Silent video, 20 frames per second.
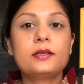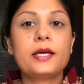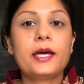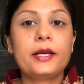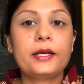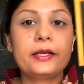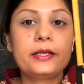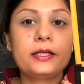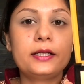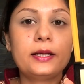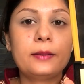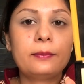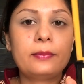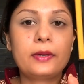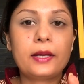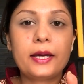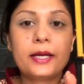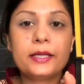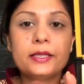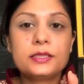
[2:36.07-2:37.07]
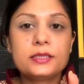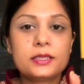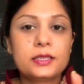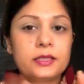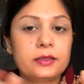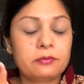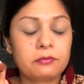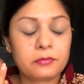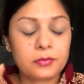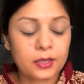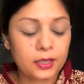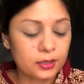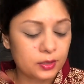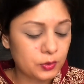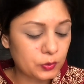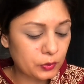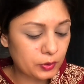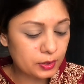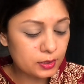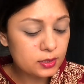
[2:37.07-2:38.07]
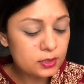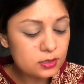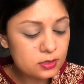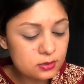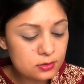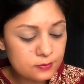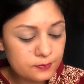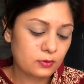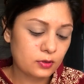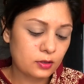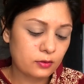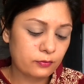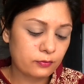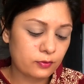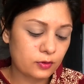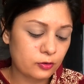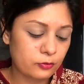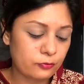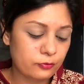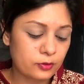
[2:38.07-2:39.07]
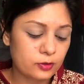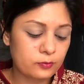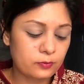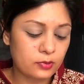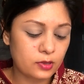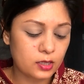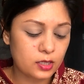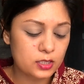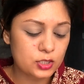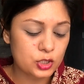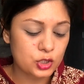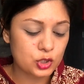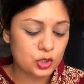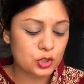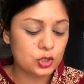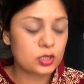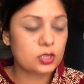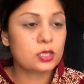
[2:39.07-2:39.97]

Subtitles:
directly apply it in my crease with a fluffy brush.